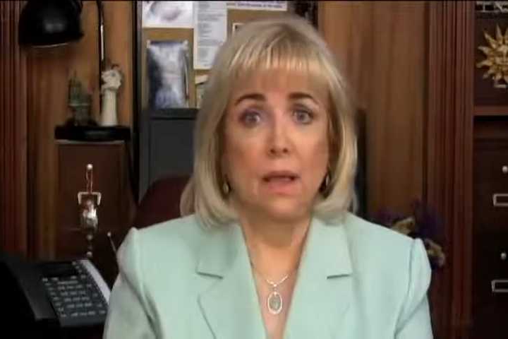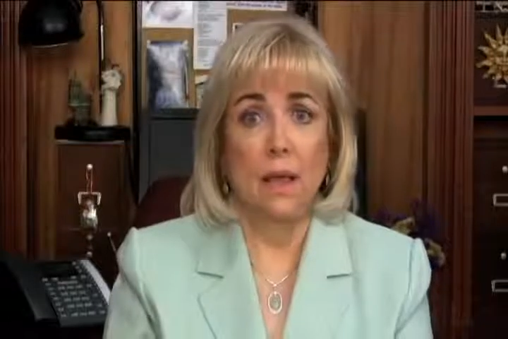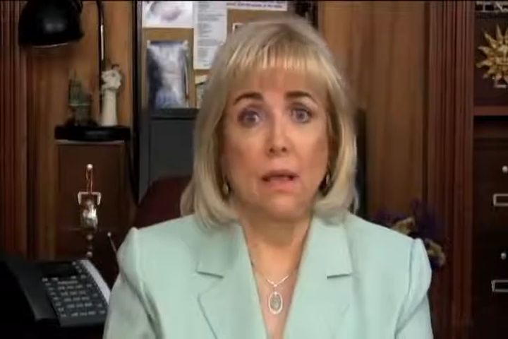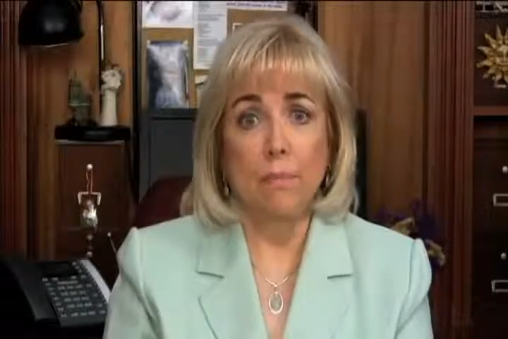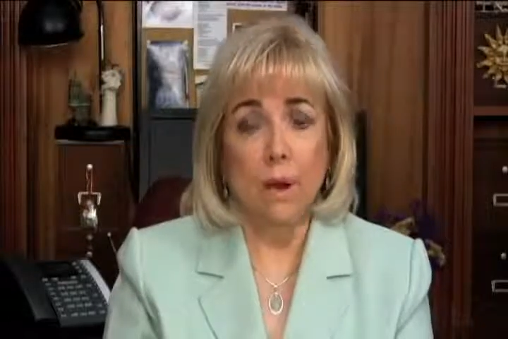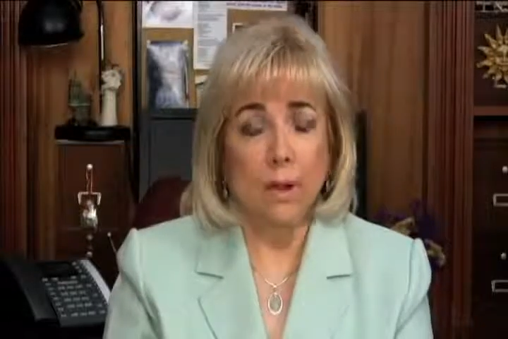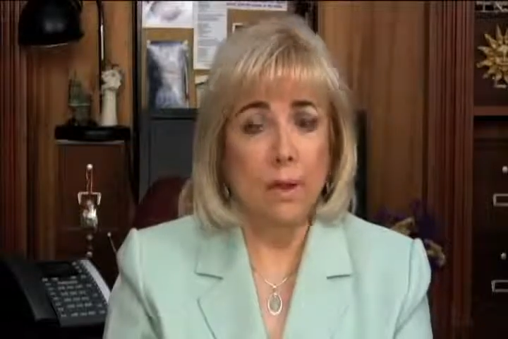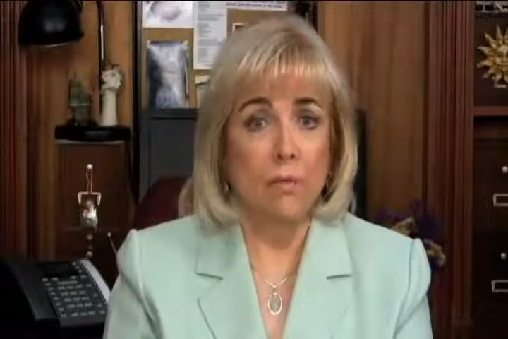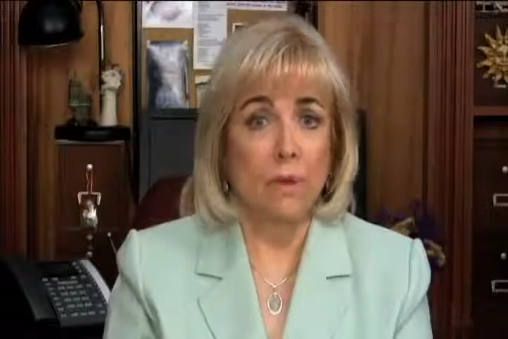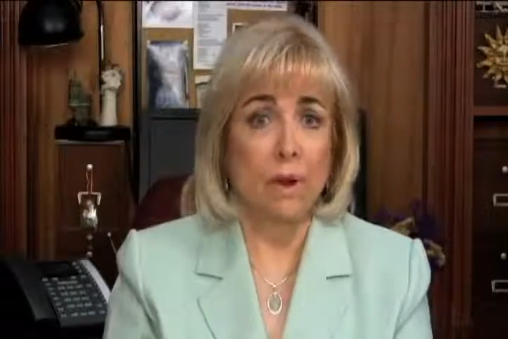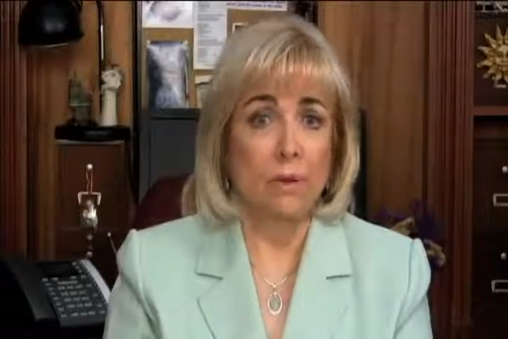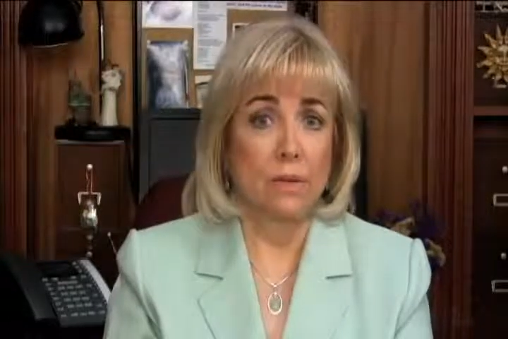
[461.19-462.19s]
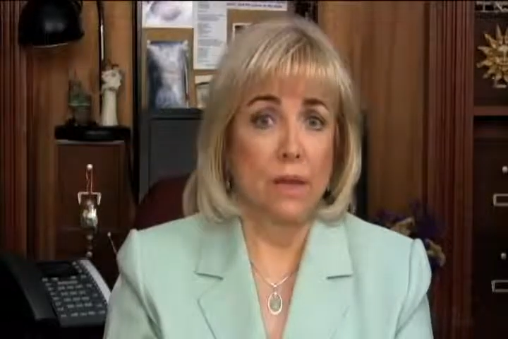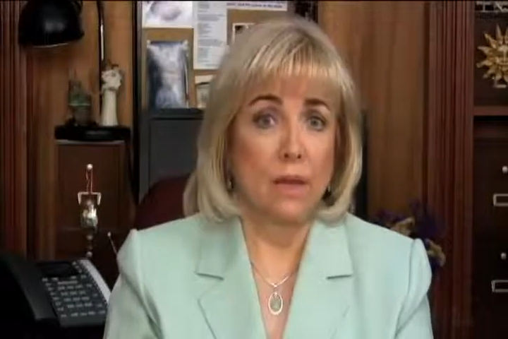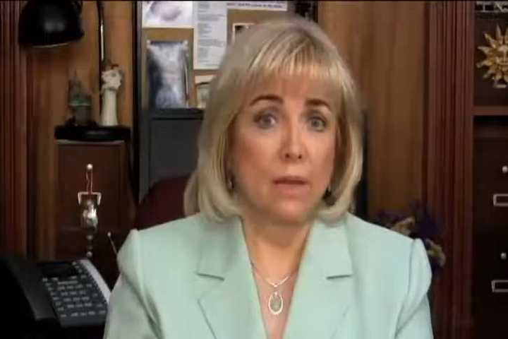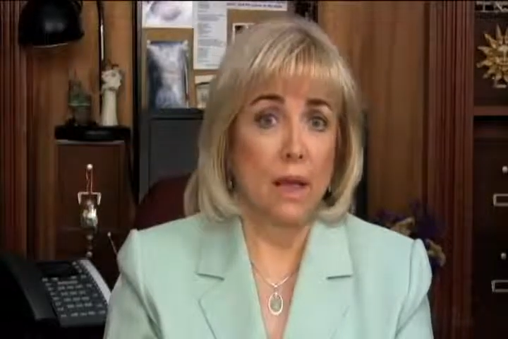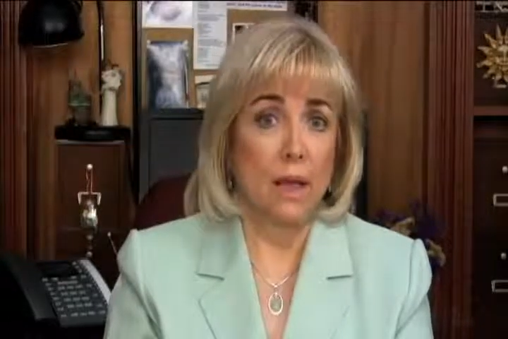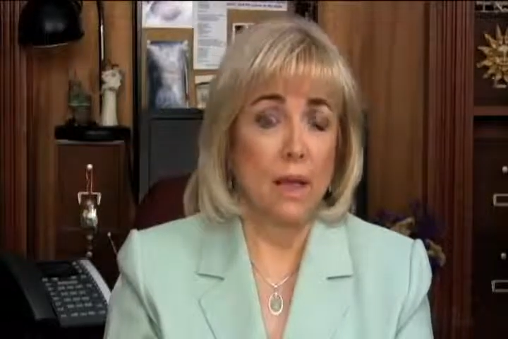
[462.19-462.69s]
and monkey viral
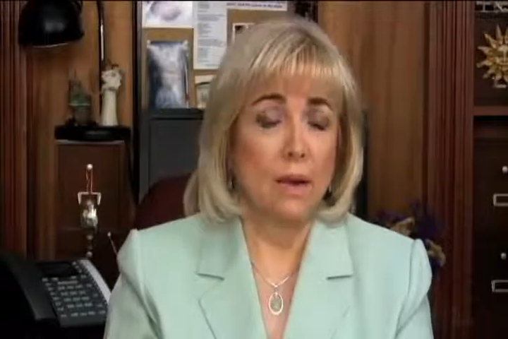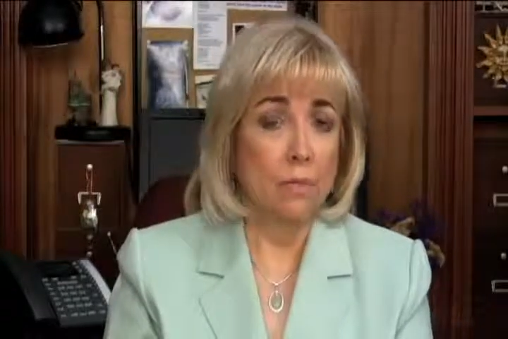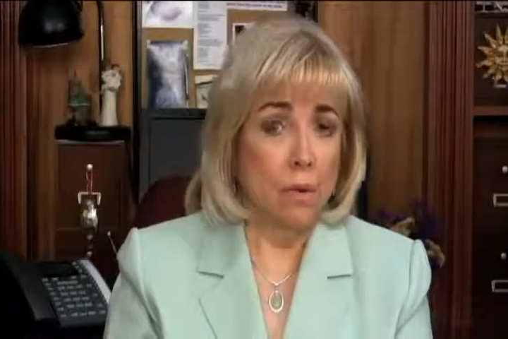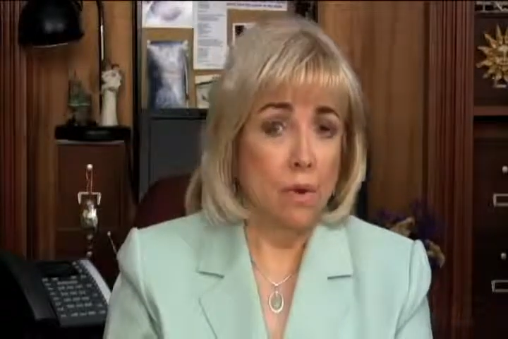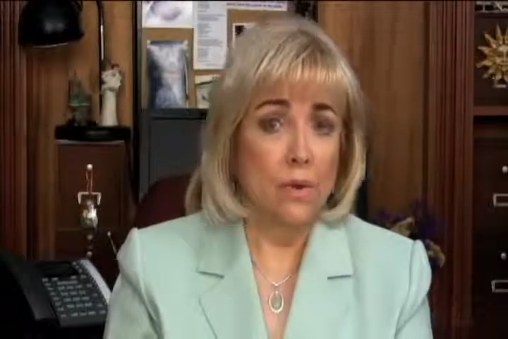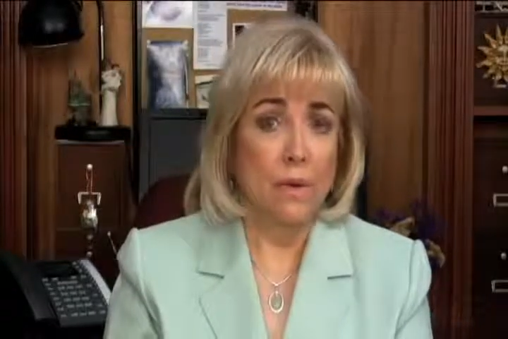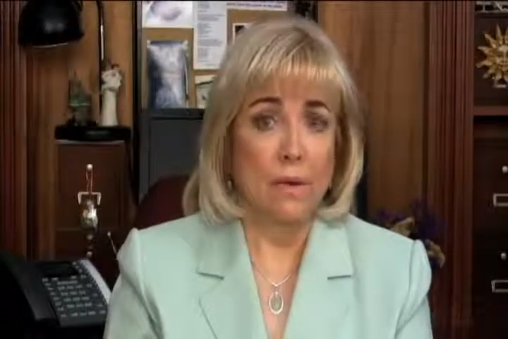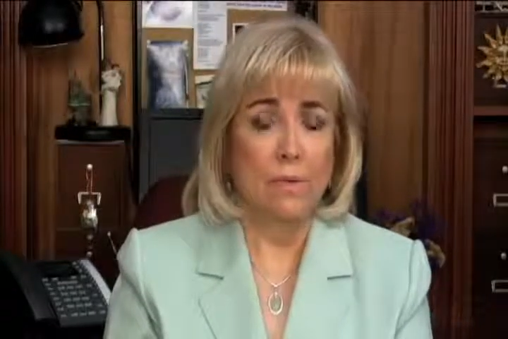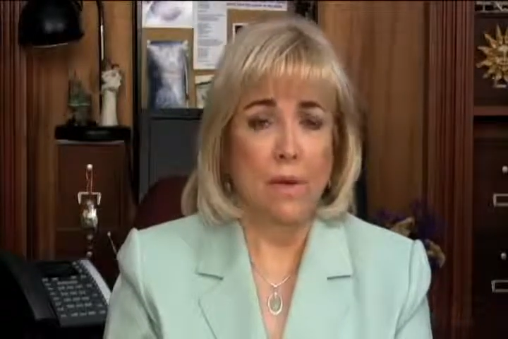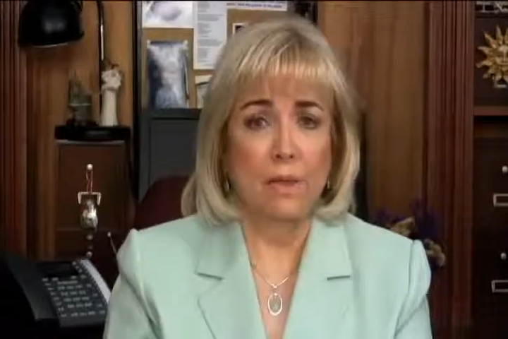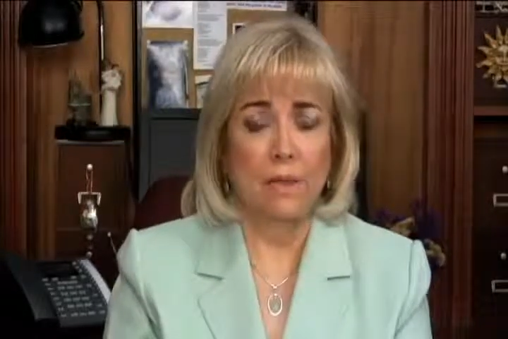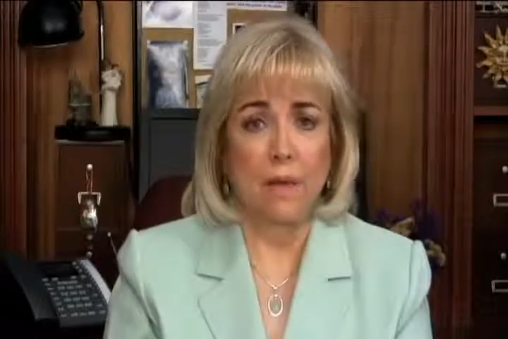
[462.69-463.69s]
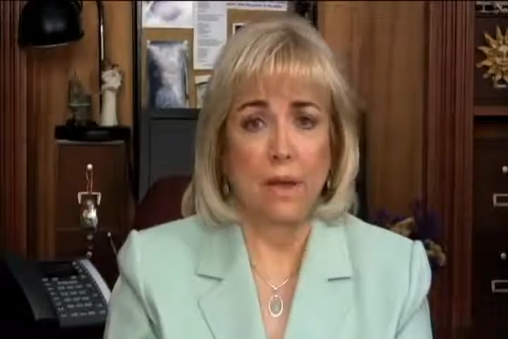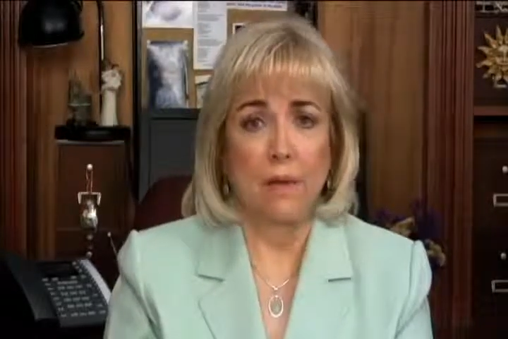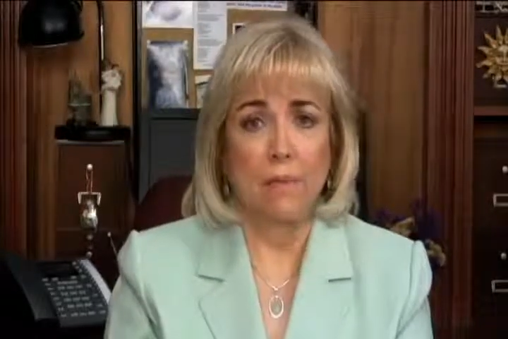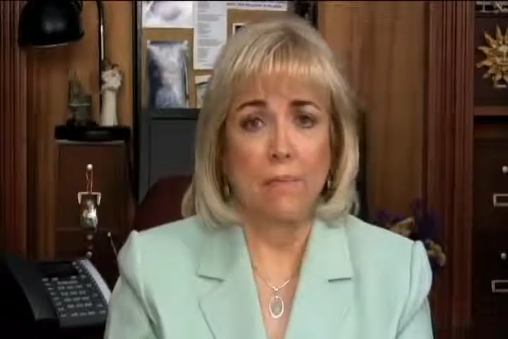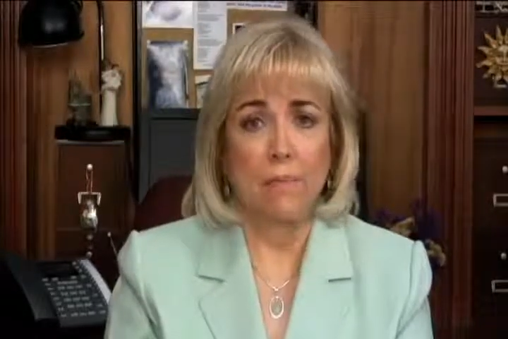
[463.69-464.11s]
DNA in Rotarix vaccine?